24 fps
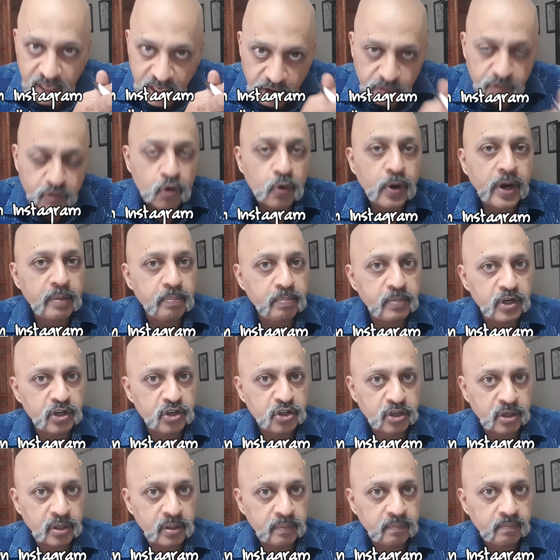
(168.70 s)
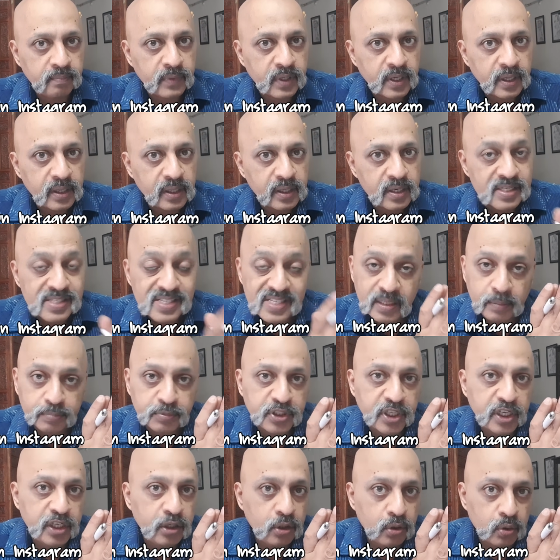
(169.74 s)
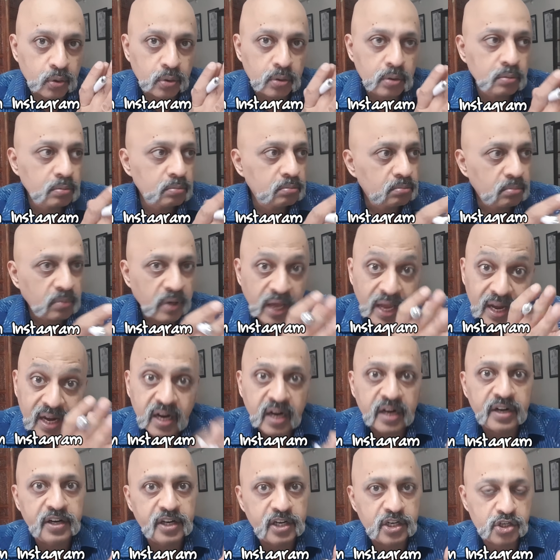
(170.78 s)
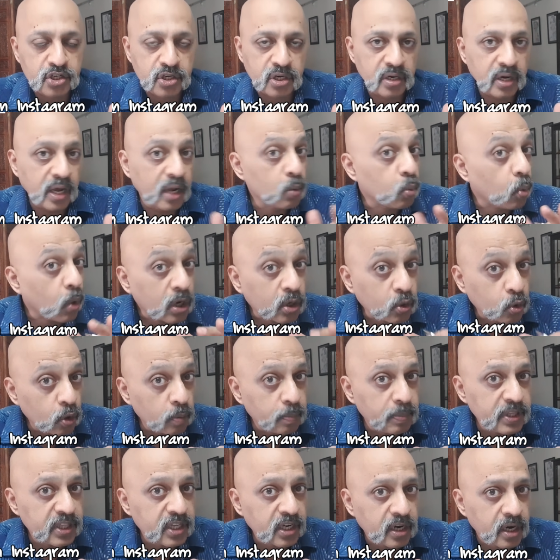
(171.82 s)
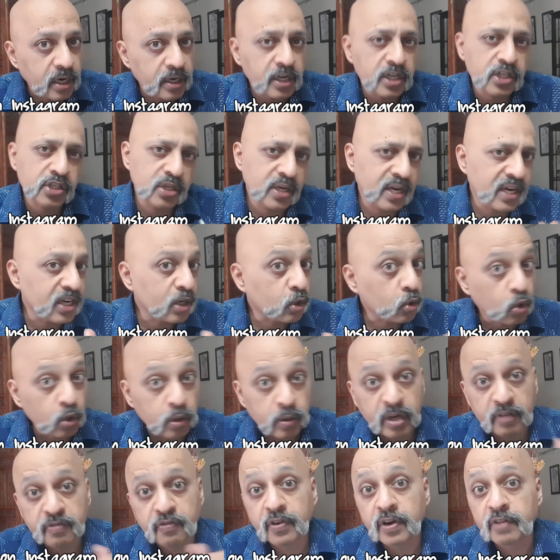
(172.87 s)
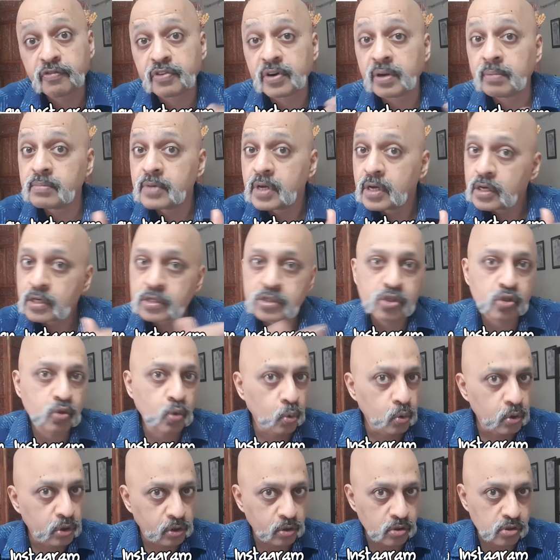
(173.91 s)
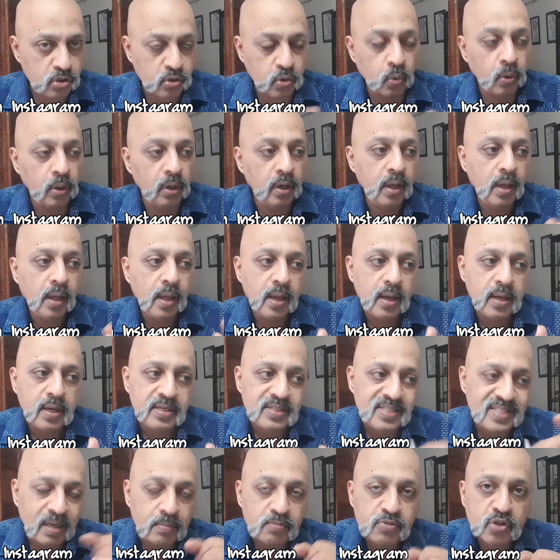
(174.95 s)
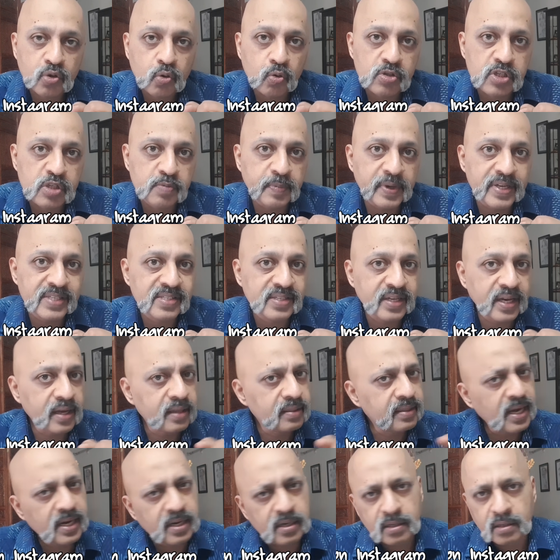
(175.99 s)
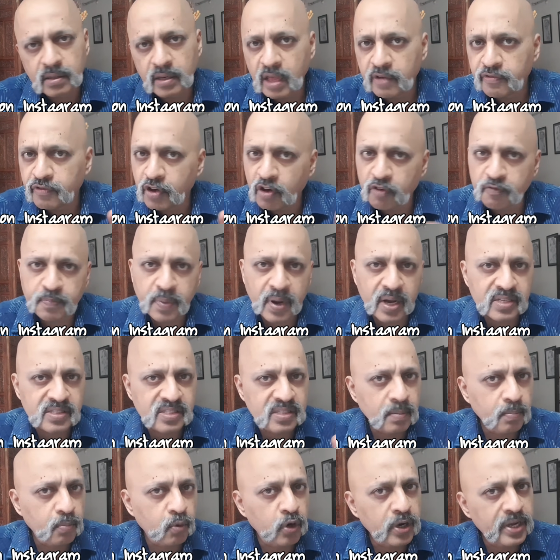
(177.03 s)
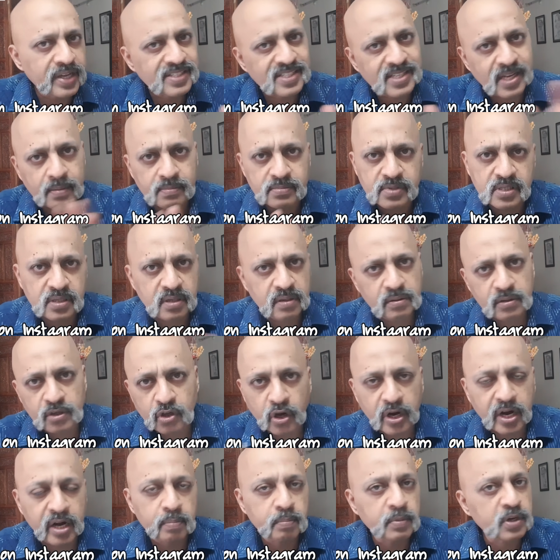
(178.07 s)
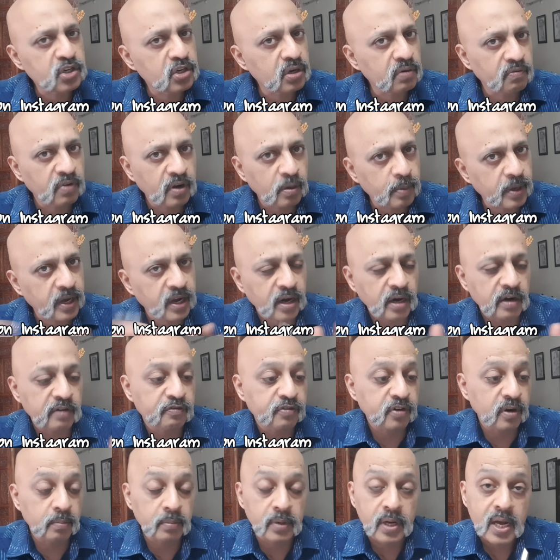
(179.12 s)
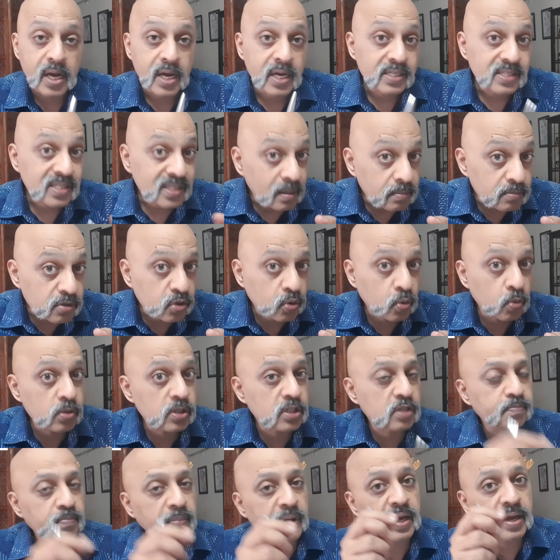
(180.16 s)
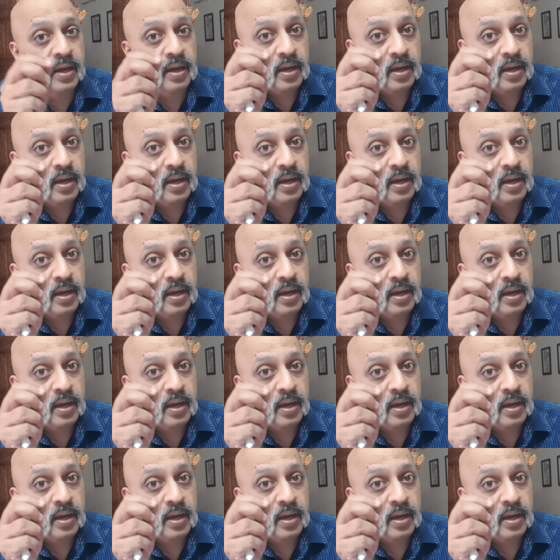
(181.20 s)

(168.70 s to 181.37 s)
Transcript: give you admission subject to a condition. And what could be the condition? And it could differ from school to school. Some schools may say that if you have passed the board exams, your admission will be confirmed. Some schools may